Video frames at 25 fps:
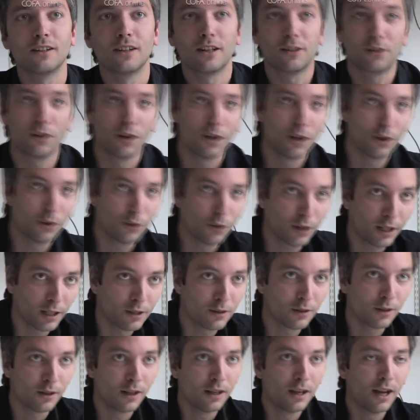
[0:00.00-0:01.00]
that you
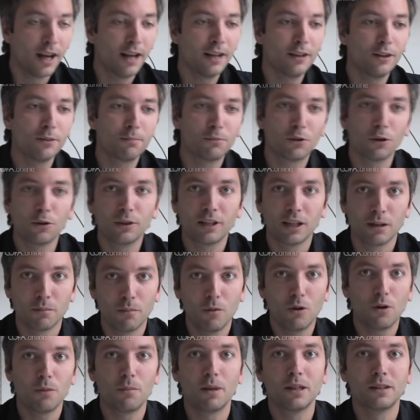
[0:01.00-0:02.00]
can end up talking
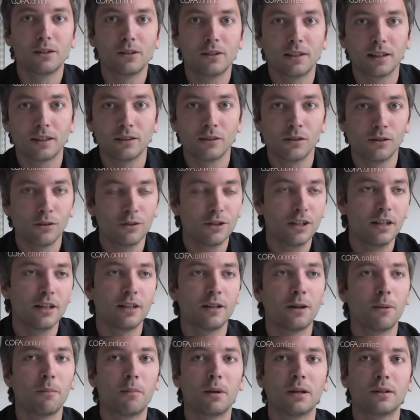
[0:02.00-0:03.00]
more about the technology
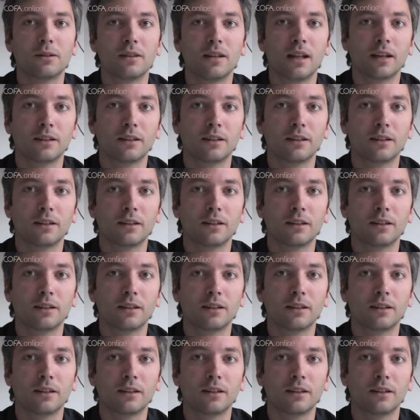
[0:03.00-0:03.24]
than about